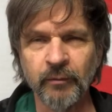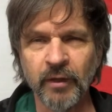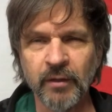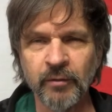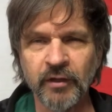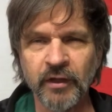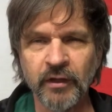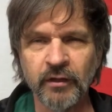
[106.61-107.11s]

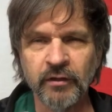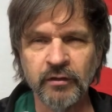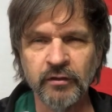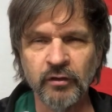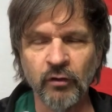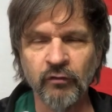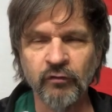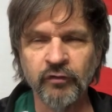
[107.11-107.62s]
maybe they
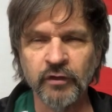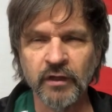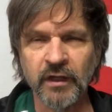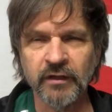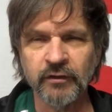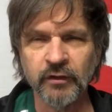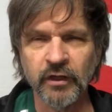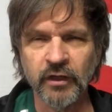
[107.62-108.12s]
don't feel
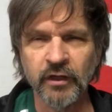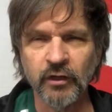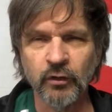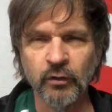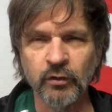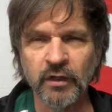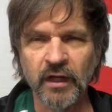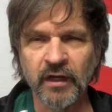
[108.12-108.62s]
like they're getting a
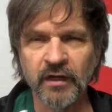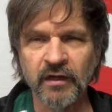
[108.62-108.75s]
whole lot